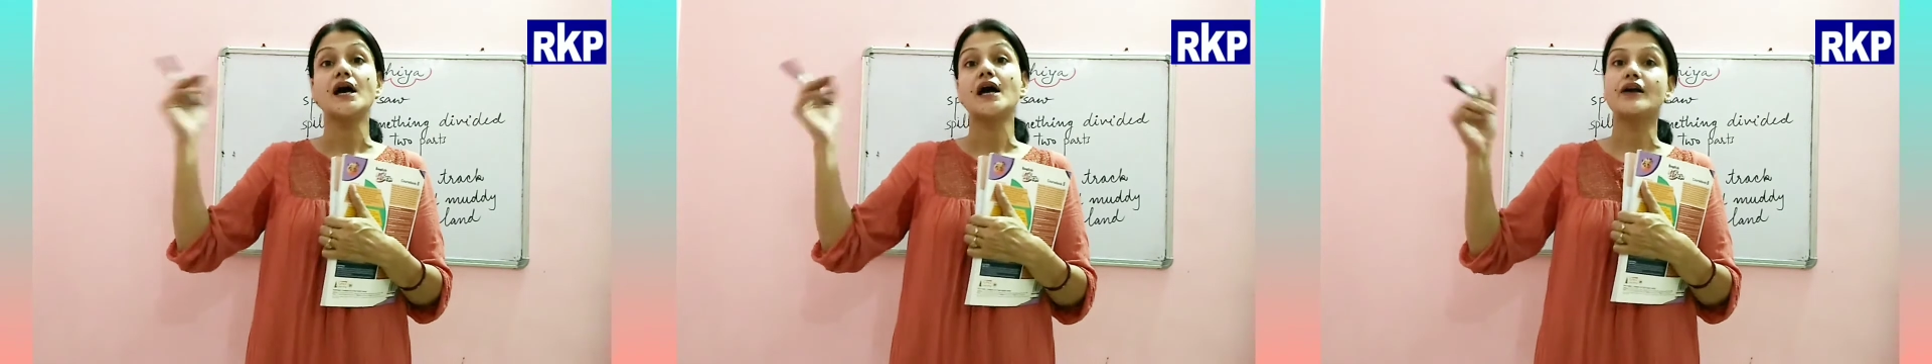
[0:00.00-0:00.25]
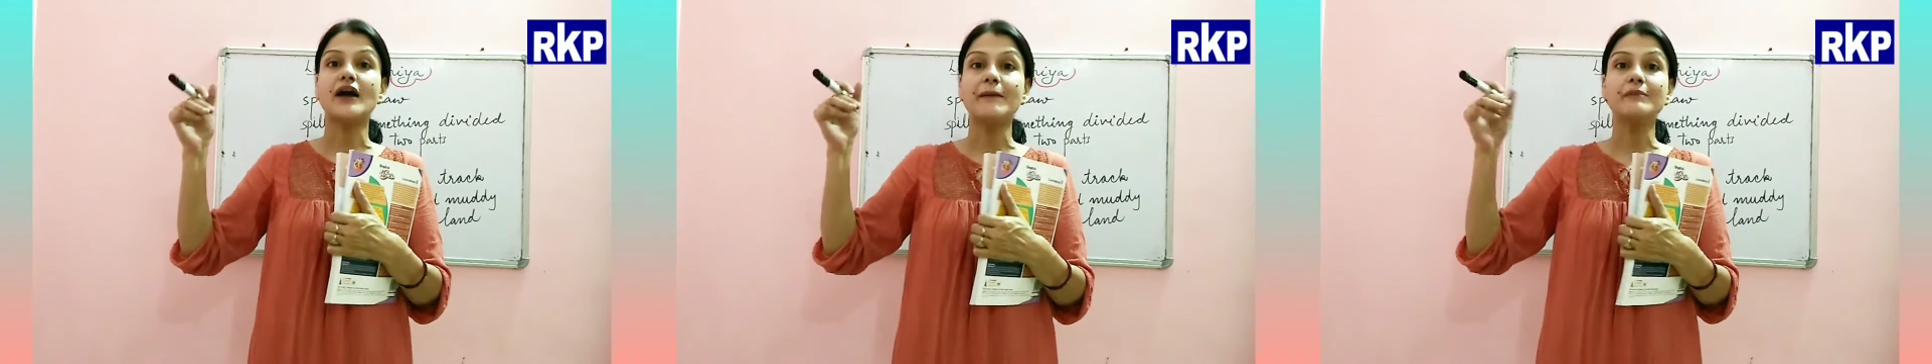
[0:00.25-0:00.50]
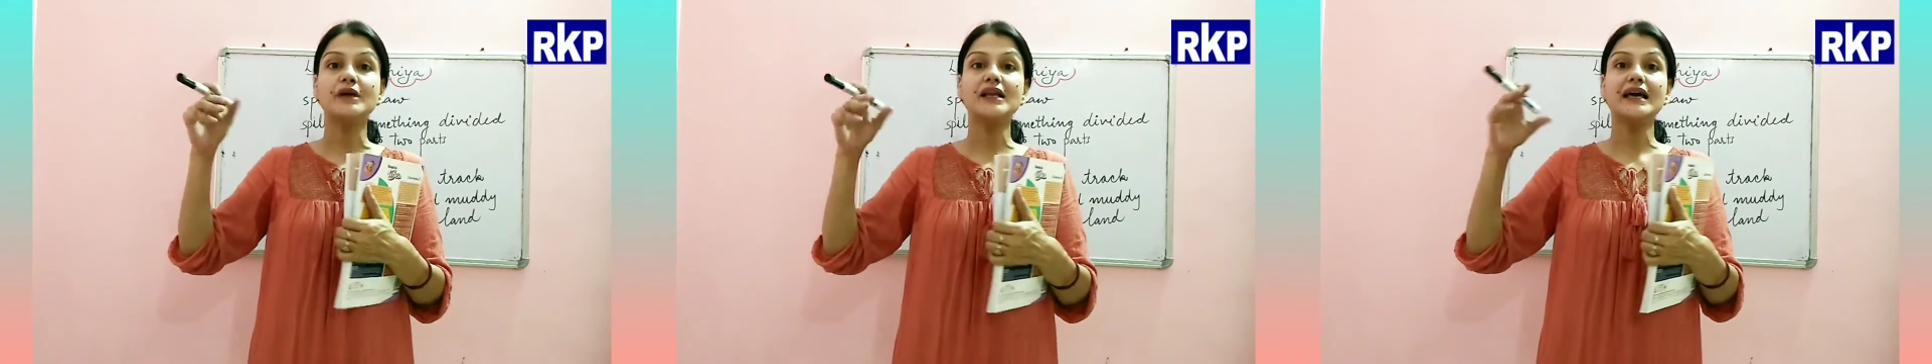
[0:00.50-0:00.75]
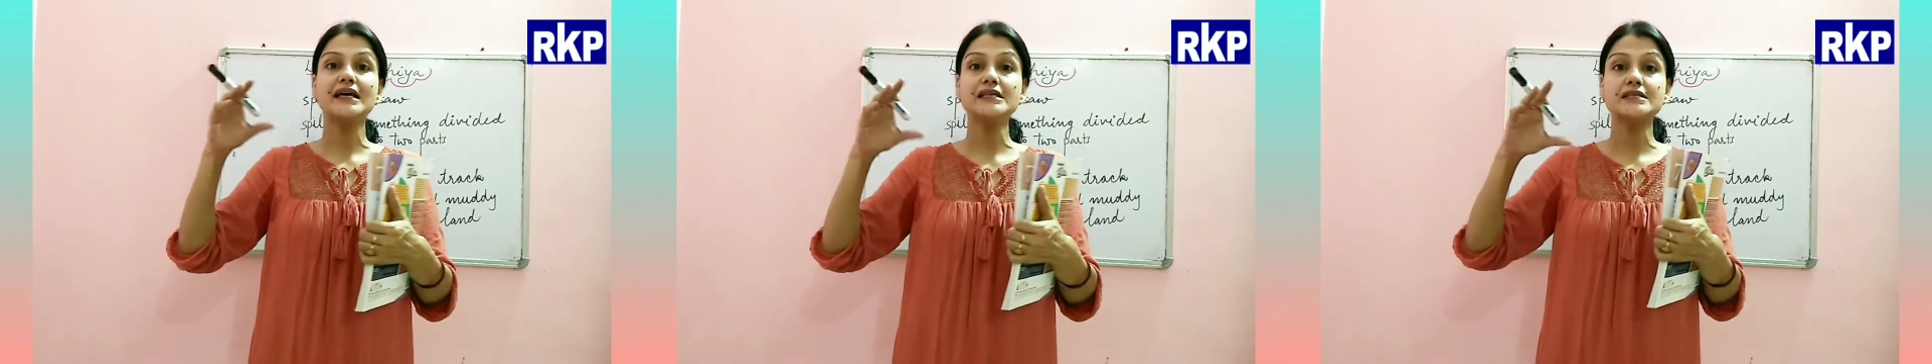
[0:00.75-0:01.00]
Rumble
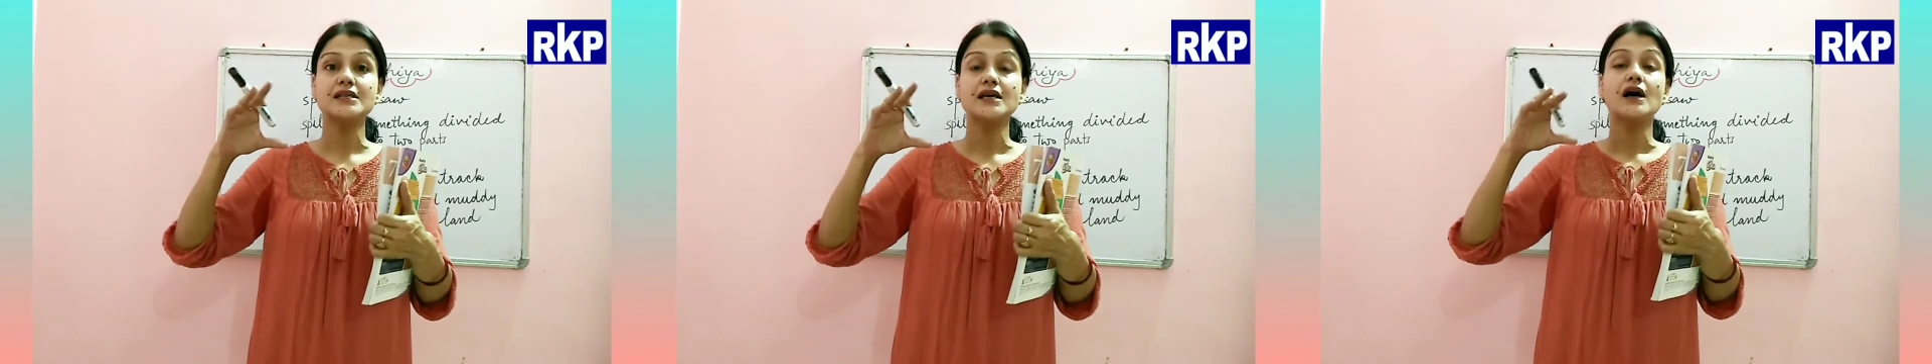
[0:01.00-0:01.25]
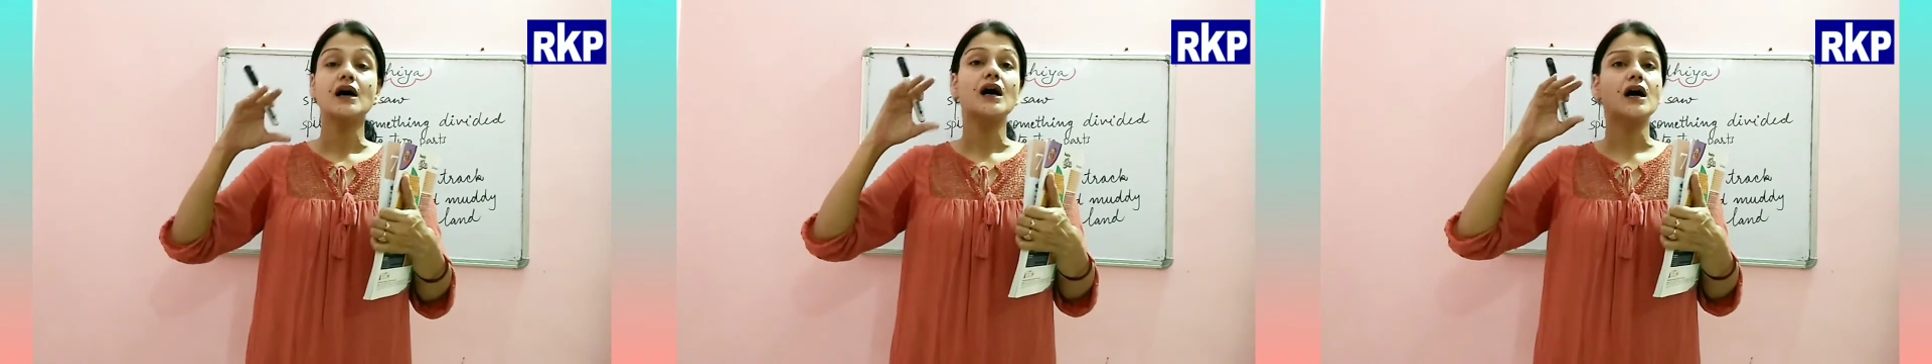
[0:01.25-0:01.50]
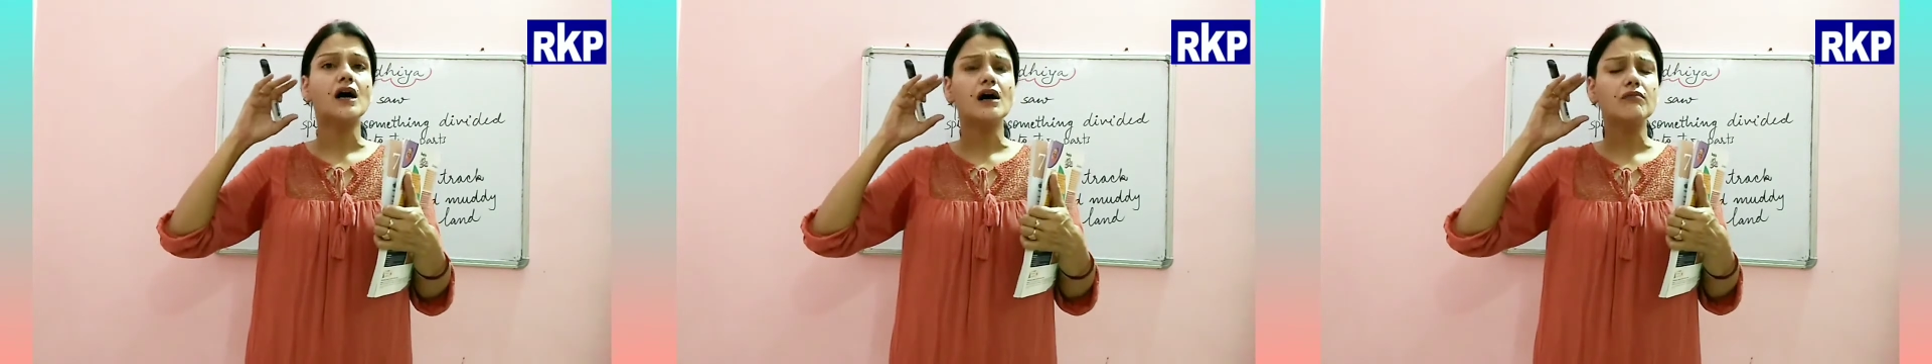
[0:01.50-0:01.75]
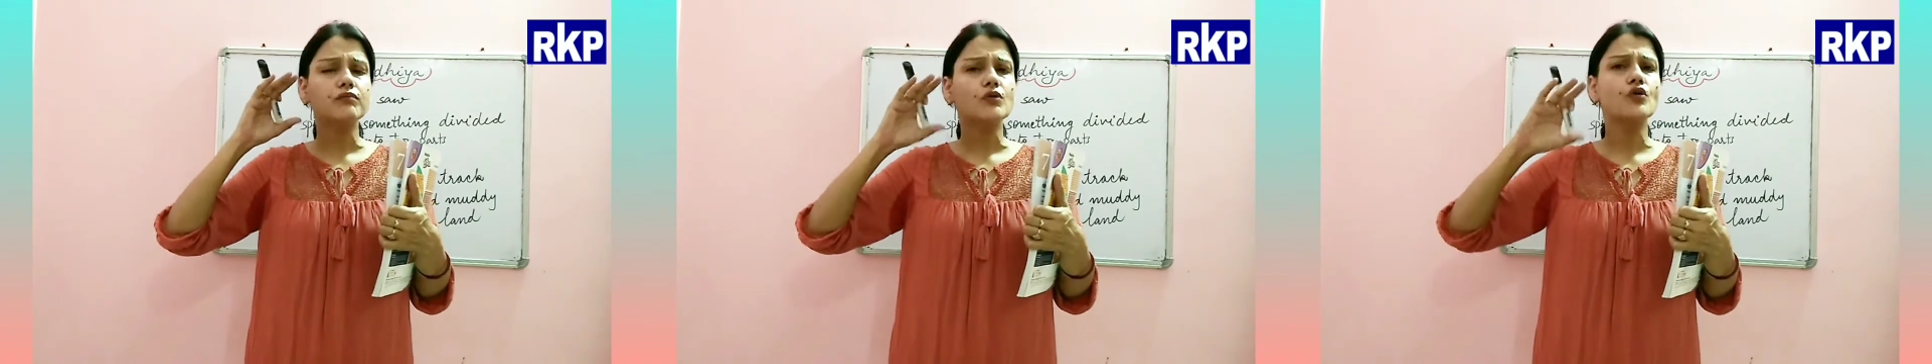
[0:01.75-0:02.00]
is
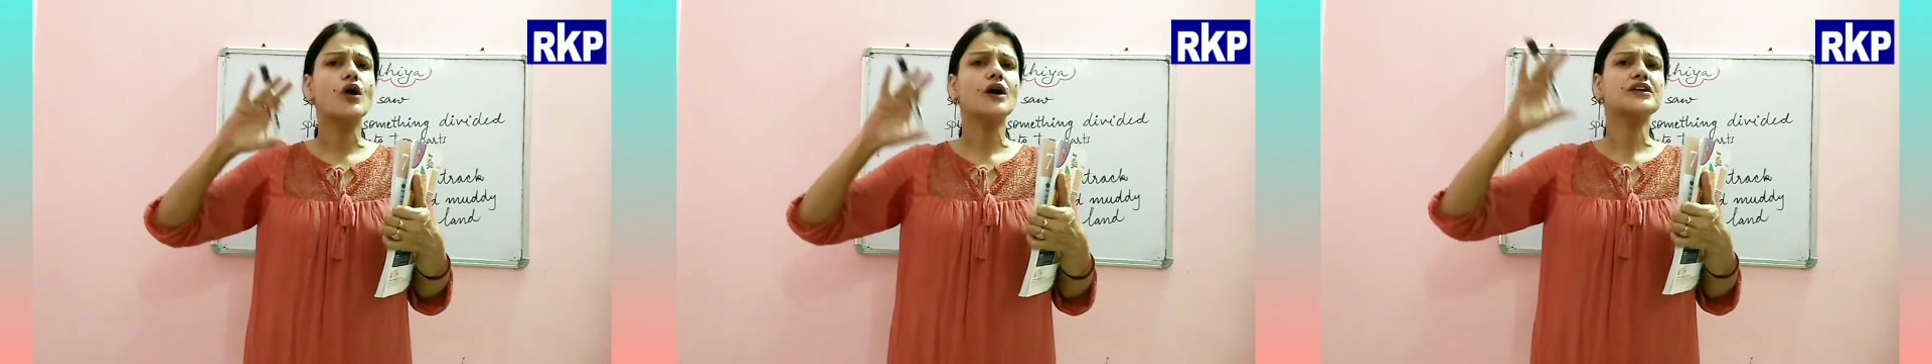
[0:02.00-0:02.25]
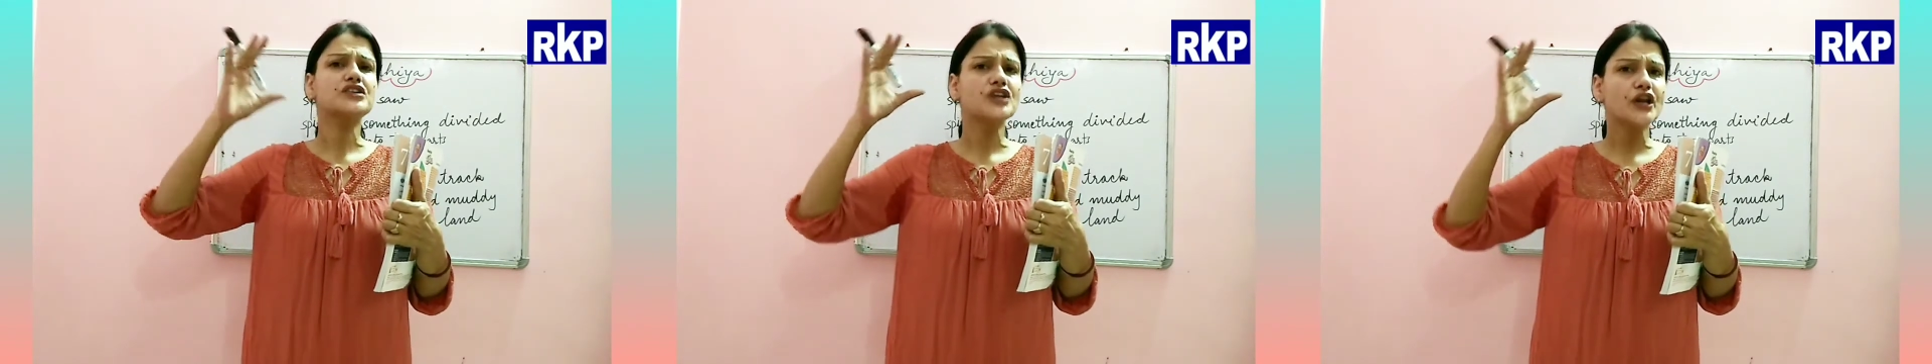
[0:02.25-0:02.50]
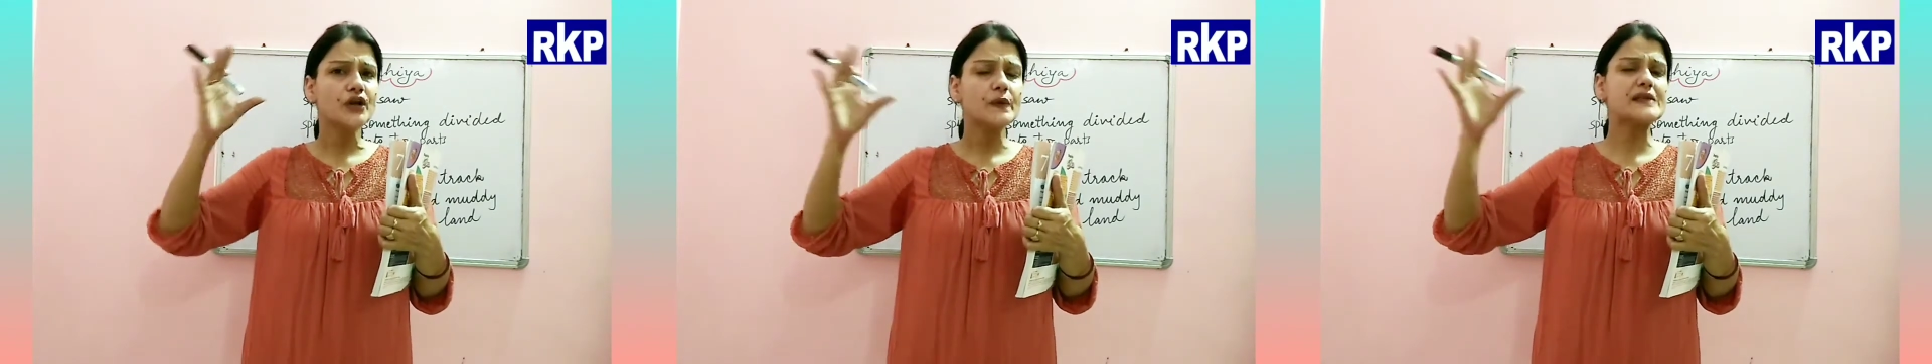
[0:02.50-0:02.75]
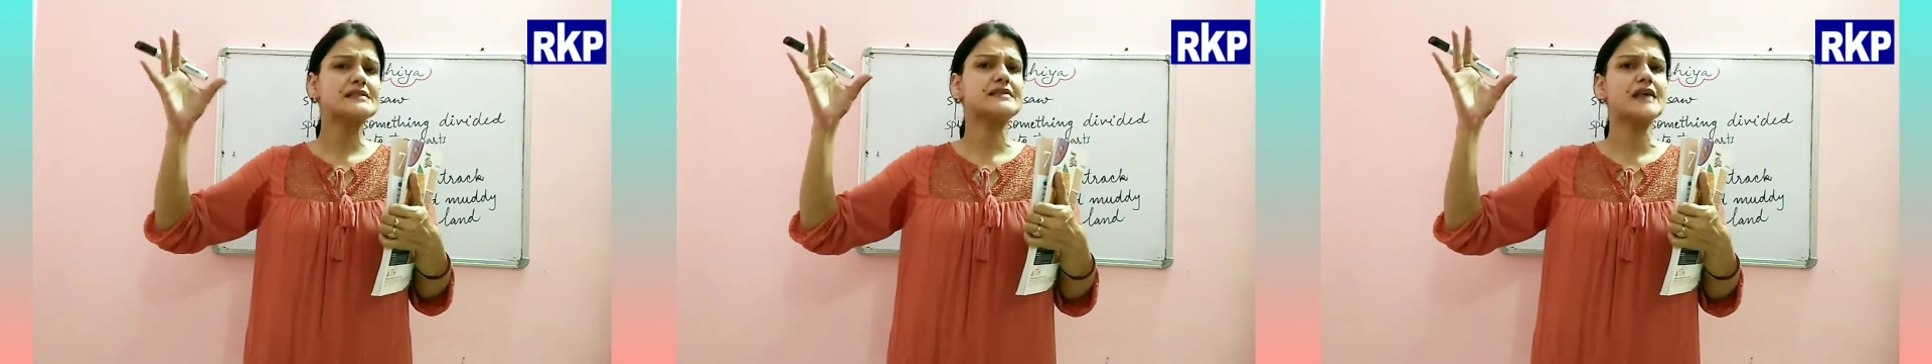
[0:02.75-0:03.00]
a
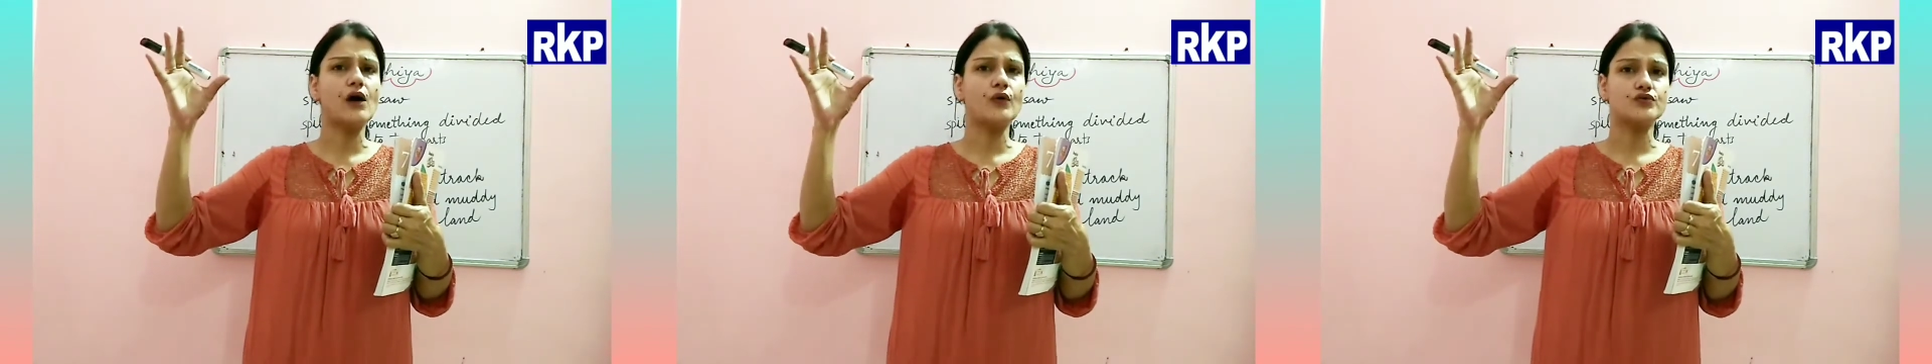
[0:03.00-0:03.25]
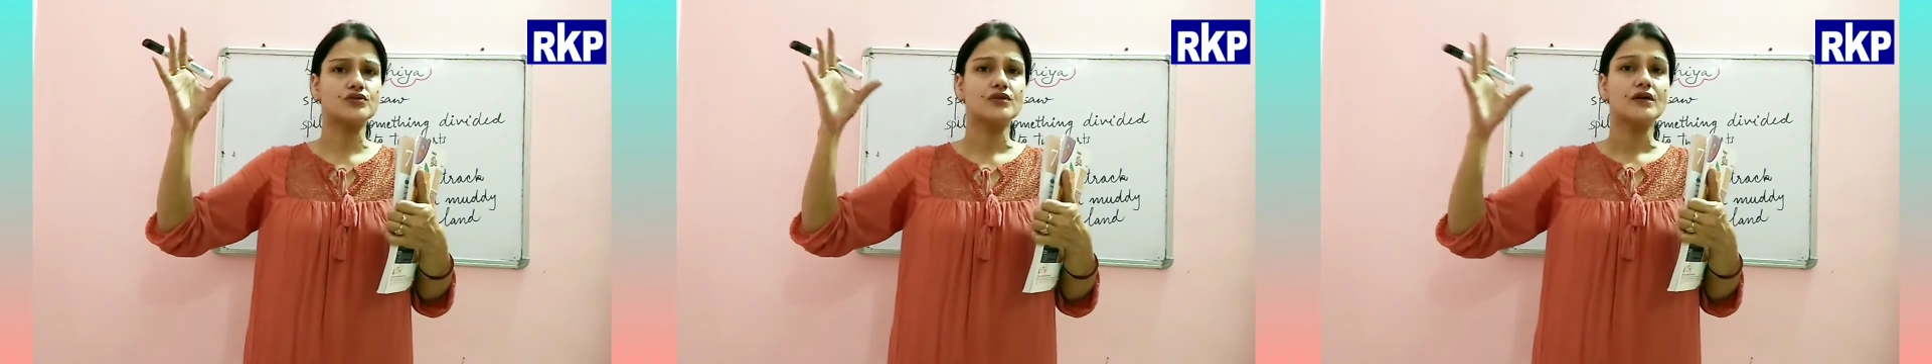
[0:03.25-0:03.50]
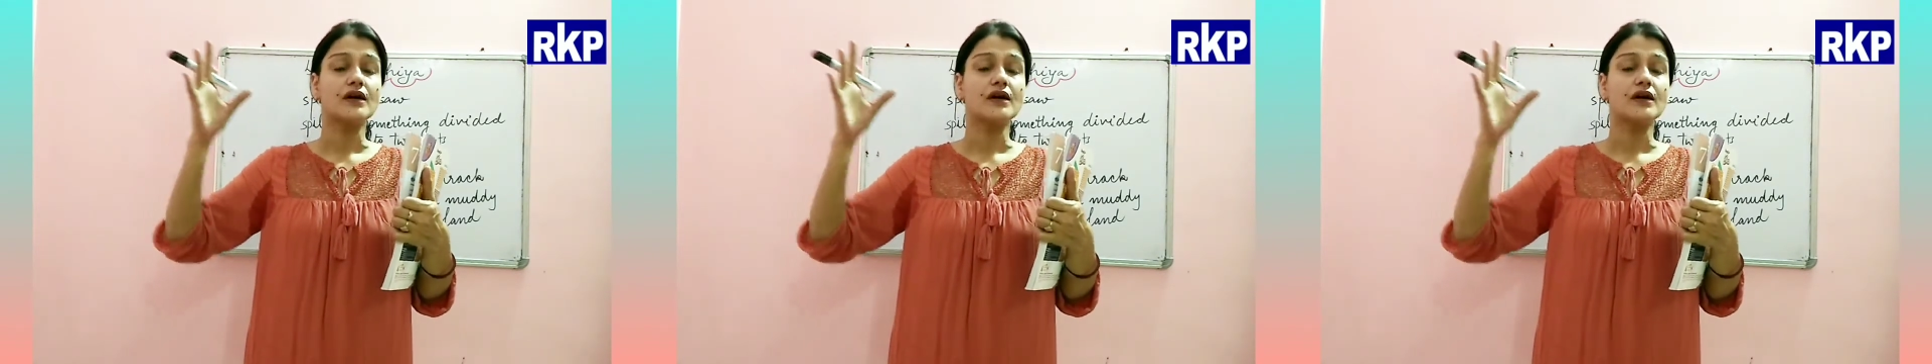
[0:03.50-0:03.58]
continuous sound.